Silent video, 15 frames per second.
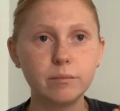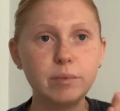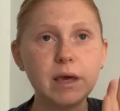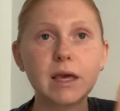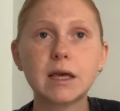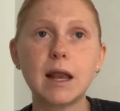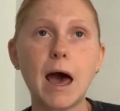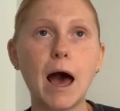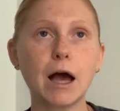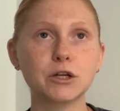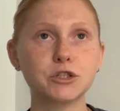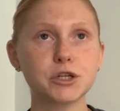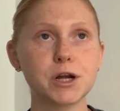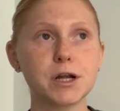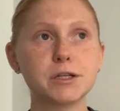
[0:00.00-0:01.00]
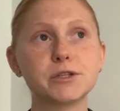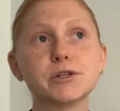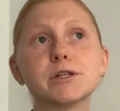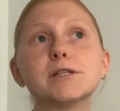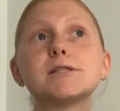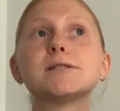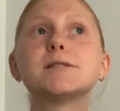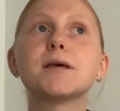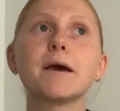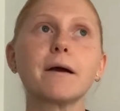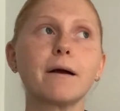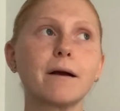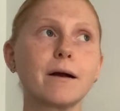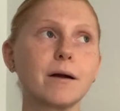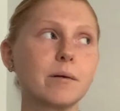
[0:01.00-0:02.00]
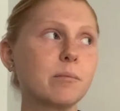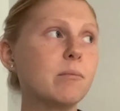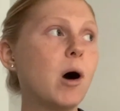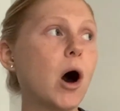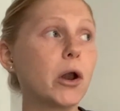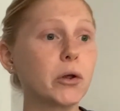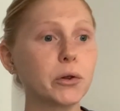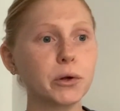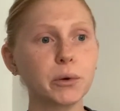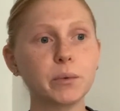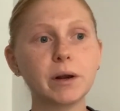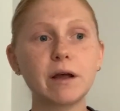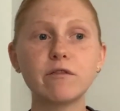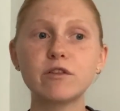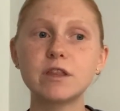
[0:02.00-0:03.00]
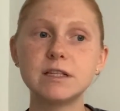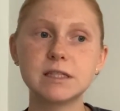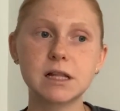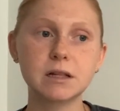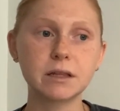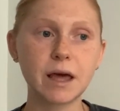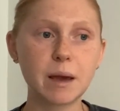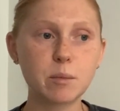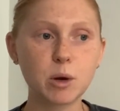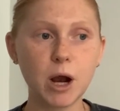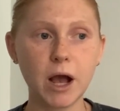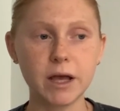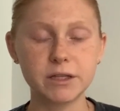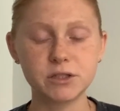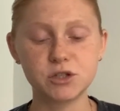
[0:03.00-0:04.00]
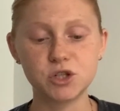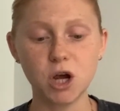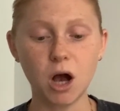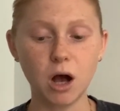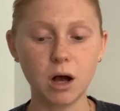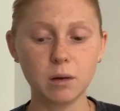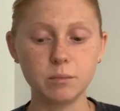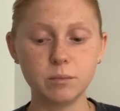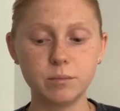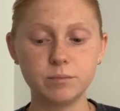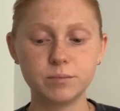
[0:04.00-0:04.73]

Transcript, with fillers: being an actress or a singer or model or whatever these glamorized job